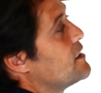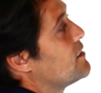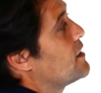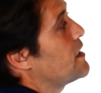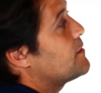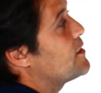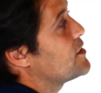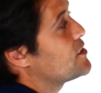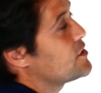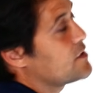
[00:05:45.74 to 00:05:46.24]
You got
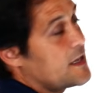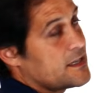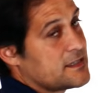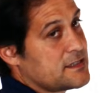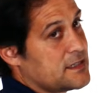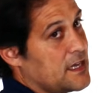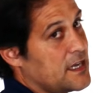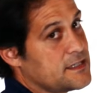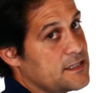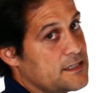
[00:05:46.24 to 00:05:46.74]
to make sure that's
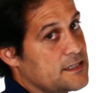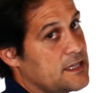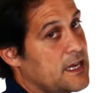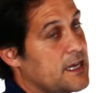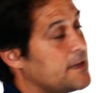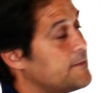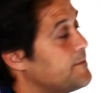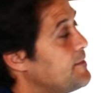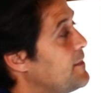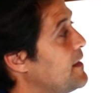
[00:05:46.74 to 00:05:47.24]
nice and
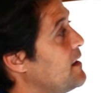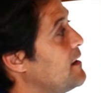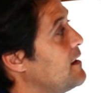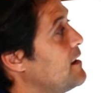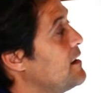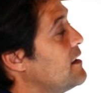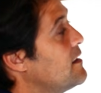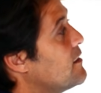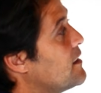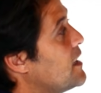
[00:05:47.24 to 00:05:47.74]
tight.
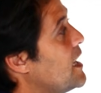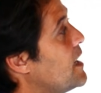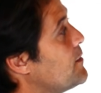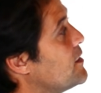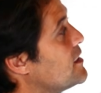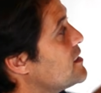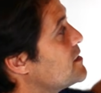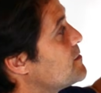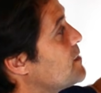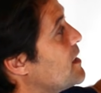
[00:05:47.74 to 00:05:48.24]
There can't be
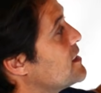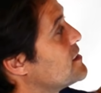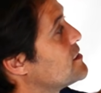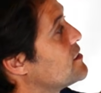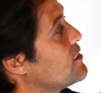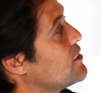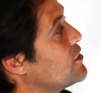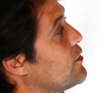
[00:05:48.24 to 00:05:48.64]
any space here.